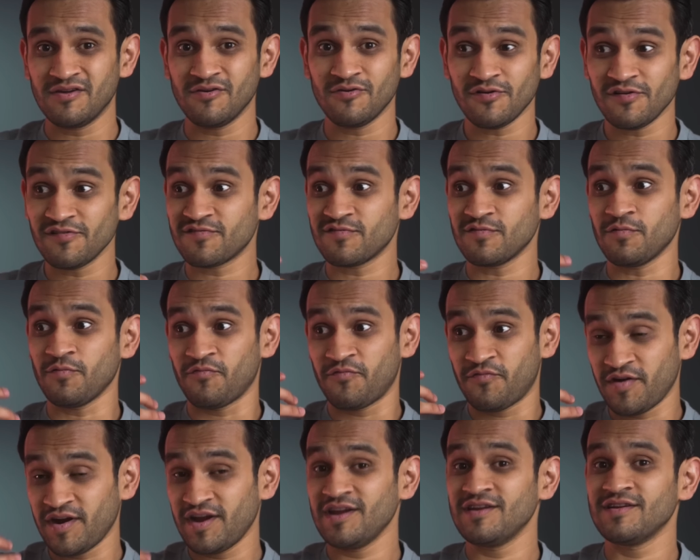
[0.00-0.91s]
you're also
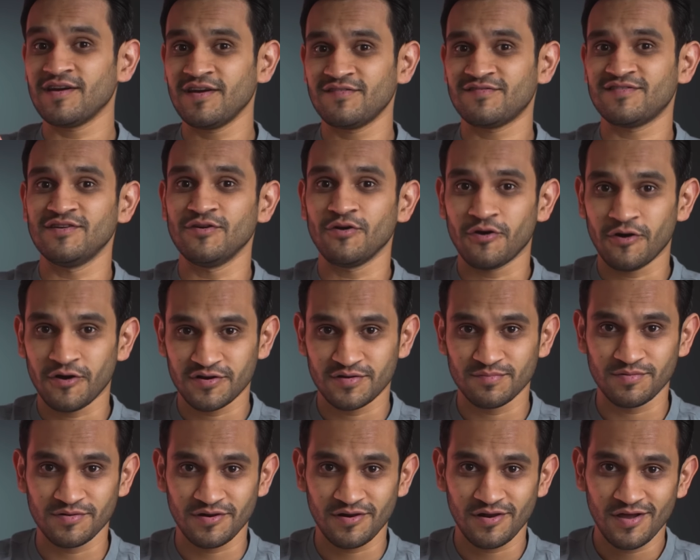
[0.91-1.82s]
very nicely
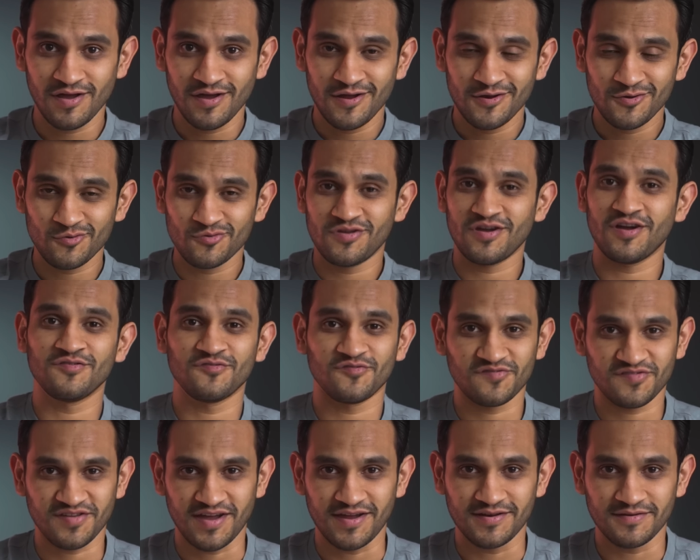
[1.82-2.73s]
audible to the other
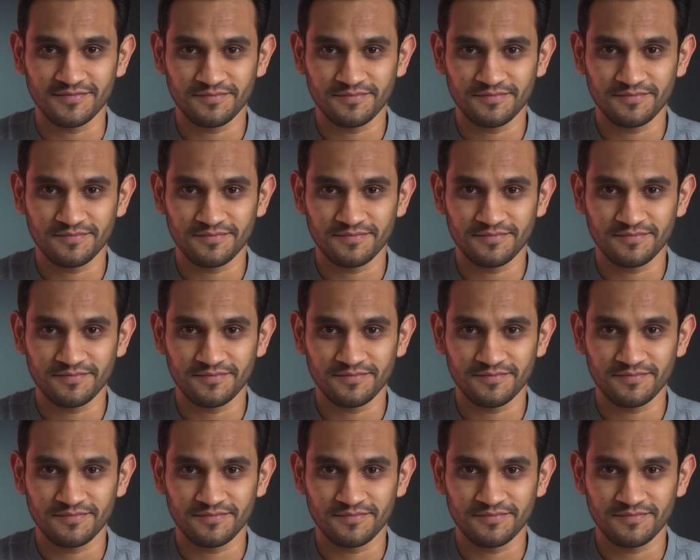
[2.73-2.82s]
side.